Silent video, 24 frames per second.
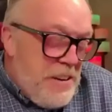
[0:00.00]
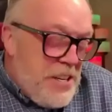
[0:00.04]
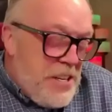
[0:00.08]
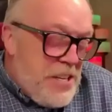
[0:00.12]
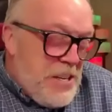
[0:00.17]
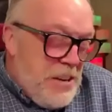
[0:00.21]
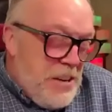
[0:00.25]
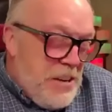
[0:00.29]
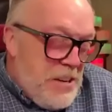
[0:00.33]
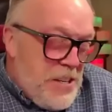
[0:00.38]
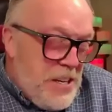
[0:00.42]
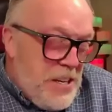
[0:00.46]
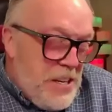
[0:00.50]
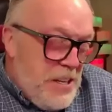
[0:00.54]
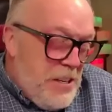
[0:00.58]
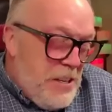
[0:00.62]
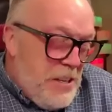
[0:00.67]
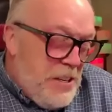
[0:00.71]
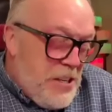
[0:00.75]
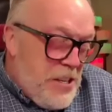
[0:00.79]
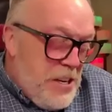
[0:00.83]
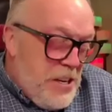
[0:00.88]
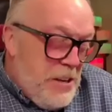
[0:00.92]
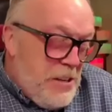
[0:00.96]

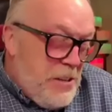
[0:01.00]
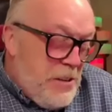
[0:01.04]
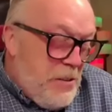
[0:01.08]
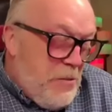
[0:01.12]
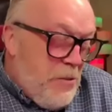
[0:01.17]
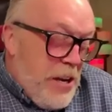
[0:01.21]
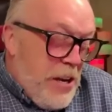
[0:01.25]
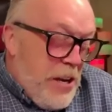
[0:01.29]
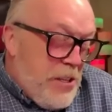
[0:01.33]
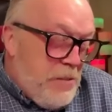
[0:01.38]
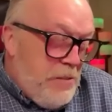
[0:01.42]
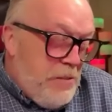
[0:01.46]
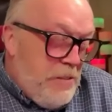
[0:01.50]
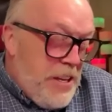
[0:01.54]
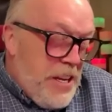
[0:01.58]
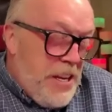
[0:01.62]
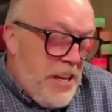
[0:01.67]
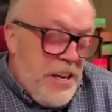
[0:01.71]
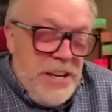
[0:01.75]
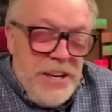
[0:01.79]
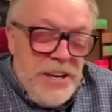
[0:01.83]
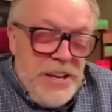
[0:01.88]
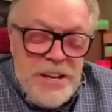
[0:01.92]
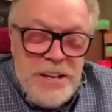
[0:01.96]
She
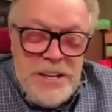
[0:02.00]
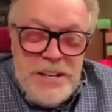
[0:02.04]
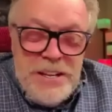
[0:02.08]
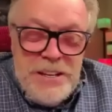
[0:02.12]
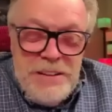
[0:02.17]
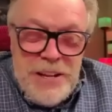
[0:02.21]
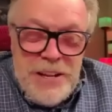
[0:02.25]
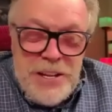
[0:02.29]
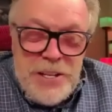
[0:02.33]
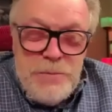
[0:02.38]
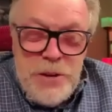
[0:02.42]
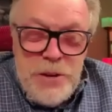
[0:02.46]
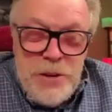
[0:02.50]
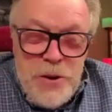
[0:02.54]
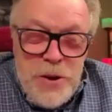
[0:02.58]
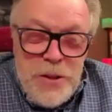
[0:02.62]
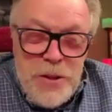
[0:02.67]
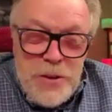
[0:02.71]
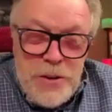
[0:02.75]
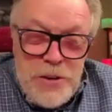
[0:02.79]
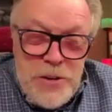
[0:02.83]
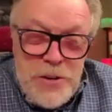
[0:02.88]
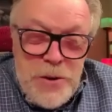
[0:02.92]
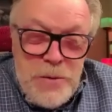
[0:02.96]
gracefully lets me
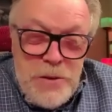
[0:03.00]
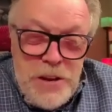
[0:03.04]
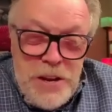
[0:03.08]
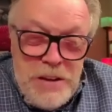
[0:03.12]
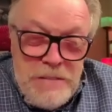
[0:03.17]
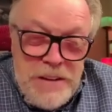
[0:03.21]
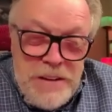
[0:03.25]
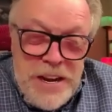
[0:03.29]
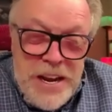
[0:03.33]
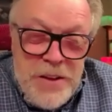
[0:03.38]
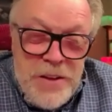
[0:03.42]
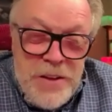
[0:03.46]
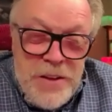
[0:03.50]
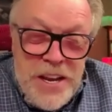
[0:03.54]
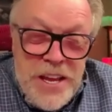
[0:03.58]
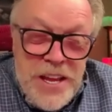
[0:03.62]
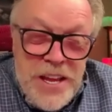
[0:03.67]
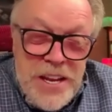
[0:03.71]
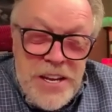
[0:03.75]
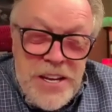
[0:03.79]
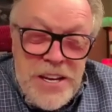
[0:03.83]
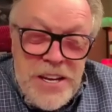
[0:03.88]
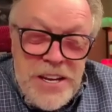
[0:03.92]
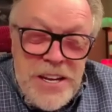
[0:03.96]
call her Dewey every now and
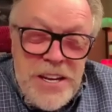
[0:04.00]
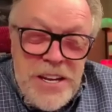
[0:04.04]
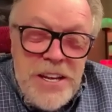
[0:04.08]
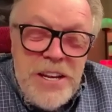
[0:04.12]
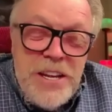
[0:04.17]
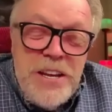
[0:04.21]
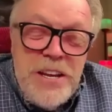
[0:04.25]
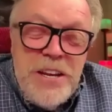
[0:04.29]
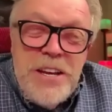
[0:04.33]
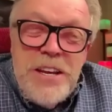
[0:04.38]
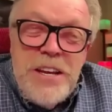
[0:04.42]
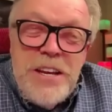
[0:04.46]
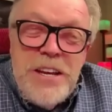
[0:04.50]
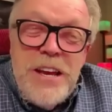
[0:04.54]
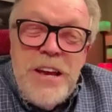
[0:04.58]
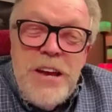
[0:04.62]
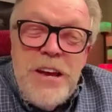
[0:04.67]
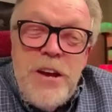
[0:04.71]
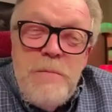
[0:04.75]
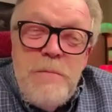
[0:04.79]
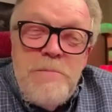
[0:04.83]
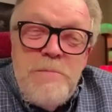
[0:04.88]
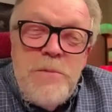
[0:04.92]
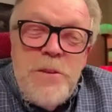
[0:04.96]
then.
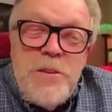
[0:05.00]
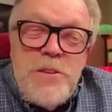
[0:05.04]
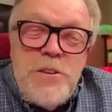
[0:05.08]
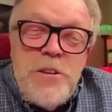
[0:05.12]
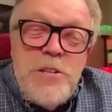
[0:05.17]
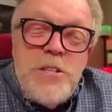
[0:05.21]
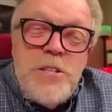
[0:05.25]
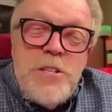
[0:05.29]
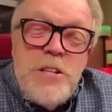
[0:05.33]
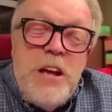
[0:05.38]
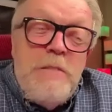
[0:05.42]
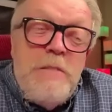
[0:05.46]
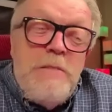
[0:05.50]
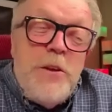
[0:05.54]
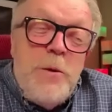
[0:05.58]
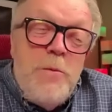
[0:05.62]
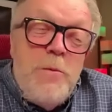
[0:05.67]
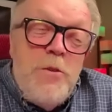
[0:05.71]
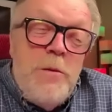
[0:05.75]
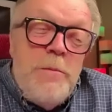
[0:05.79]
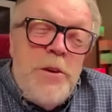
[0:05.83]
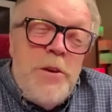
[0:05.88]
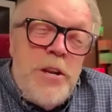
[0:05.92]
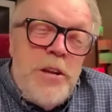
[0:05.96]
And she's a lovely
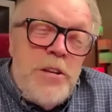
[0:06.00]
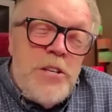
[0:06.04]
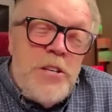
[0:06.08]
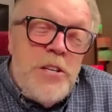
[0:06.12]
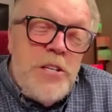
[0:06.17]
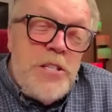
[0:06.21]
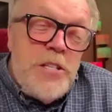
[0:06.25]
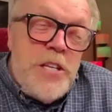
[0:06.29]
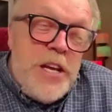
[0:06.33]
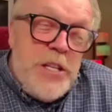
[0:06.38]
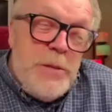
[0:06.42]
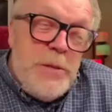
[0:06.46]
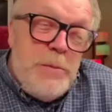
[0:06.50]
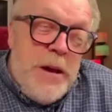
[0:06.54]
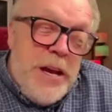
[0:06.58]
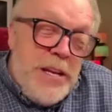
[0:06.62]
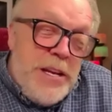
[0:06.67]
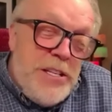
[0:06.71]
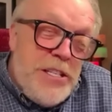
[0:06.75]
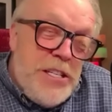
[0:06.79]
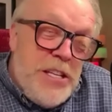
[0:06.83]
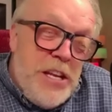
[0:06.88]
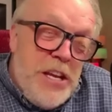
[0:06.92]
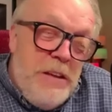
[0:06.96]
woman, and she stands
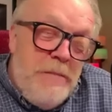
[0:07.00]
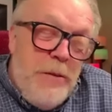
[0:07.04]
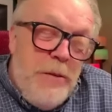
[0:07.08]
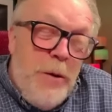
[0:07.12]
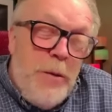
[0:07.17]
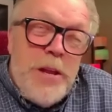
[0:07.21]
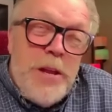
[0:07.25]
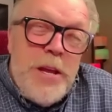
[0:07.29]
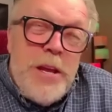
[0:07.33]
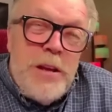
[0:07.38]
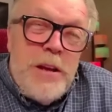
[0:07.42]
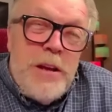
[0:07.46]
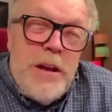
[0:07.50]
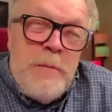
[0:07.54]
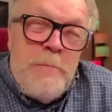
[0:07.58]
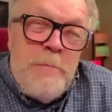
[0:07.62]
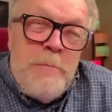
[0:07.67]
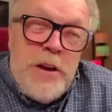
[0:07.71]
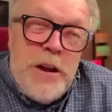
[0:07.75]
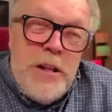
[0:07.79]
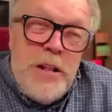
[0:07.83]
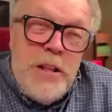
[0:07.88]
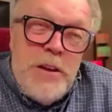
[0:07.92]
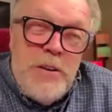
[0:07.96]
by Steve holding
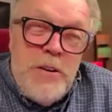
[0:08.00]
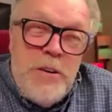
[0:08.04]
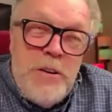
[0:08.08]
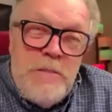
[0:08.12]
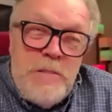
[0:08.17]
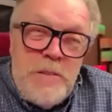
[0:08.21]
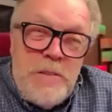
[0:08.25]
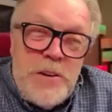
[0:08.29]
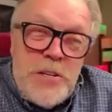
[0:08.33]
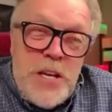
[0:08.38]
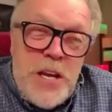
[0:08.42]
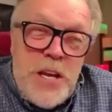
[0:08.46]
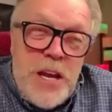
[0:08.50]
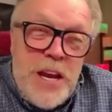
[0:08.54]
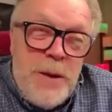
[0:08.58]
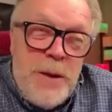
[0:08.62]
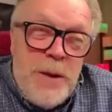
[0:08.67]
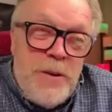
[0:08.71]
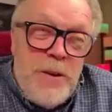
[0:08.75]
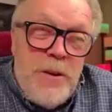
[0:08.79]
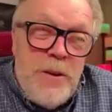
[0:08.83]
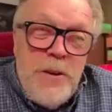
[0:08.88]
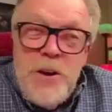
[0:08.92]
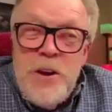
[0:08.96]
umbrella over his
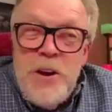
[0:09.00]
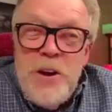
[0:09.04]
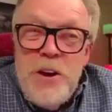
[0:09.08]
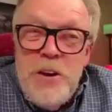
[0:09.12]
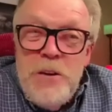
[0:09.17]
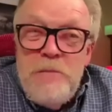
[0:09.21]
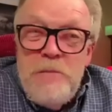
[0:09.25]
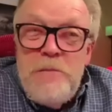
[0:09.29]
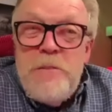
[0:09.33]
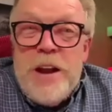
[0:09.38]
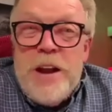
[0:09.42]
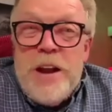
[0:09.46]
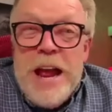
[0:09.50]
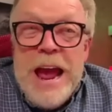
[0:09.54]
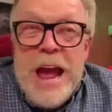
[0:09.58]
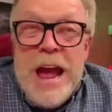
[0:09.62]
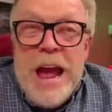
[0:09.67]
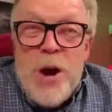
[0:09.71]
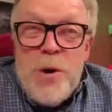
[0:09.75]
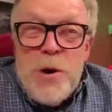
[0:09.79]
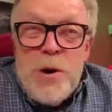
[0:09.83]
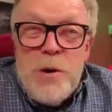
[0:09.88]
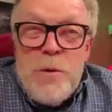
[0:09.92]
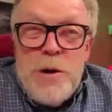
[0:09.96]
camera for an
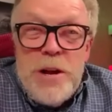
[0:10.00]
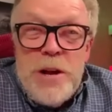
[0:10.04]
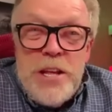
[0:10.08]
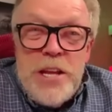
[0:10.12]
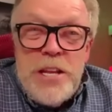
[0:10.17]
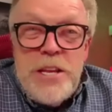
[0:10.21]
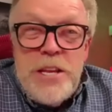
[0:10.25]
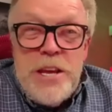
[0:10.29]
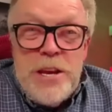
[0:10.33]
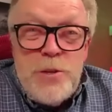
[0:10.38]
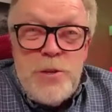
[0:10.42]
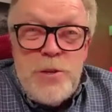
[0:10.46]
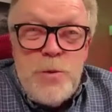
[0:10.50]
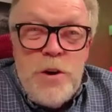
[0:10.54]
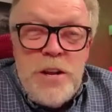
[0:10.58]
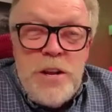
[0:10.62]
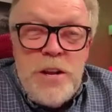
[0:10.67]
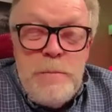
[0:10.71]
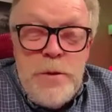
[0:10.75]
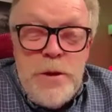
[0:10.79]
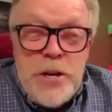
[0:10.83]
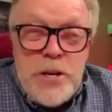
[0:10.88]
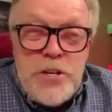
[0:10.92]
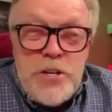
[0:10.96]
hour while he takes
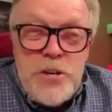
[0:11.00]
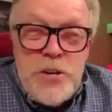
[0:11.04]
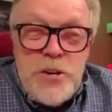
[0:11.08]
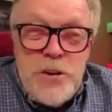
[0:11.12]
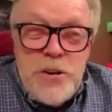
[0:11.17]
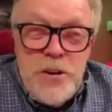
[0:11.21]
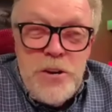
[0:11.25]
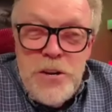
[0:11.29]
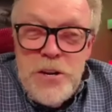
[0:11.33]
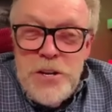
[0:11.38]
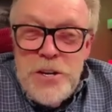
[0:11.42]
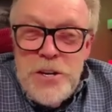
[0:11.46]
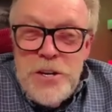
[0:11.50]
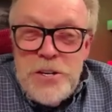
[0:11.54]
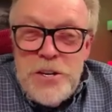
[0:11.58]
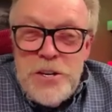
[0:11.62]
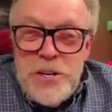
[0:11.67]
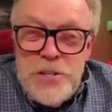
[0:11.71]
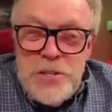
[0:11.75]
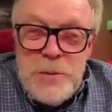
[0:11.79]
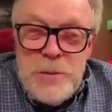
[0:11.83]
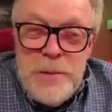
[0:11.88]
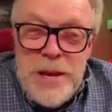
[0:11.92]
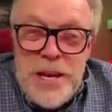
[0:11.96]
one picture.
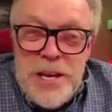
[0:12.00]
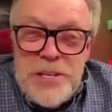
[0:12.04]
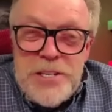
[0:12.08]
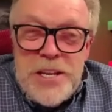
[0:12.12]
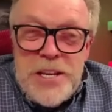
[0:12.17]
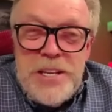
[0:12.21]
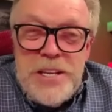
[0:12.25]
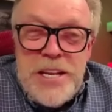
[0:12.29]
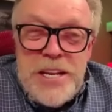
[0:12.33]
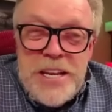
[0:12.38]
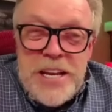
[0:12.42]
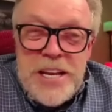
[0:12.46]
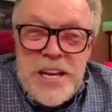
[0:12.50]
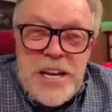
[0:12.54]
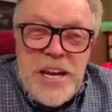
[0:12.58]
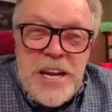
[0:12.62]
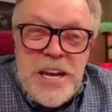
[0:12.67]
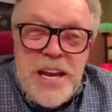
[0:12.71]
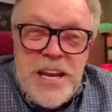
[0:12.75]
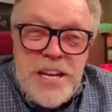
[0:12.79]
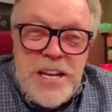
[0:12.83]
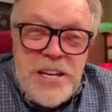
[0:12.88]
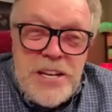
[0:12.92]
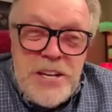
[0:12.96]
She's amazingly
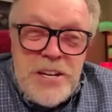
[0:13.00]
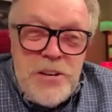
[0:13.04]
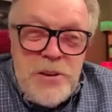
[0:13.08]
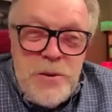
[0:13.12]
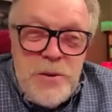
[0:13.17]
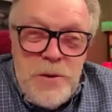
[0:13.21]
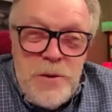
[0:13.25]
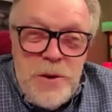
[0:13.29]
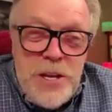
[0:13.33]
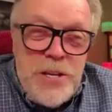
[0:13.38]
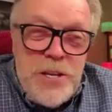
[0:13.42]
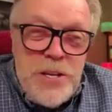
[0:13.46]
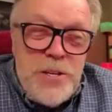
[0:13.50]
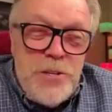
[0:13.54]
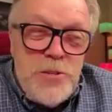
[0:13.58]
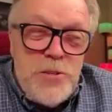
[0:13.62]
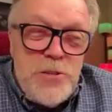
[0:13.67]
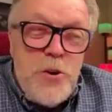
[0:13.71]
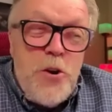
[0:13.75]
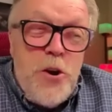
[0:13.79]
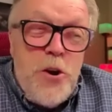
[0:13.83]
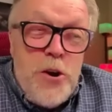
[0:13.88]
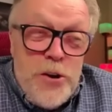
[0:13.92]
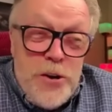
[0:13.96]
dedicated to
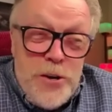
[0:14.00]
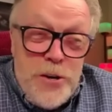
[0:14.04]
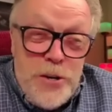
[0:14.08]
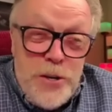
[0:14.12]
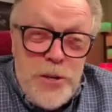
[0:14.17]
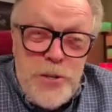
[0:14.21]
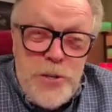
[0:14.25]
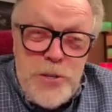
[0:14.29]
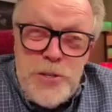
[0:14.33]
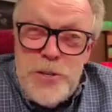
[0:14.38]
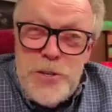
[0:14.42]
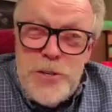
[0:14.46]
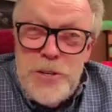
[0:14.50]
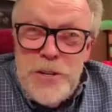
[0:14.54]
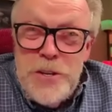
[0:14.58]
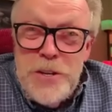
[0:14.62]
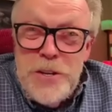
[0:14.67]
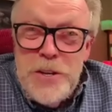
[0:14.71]
his cause.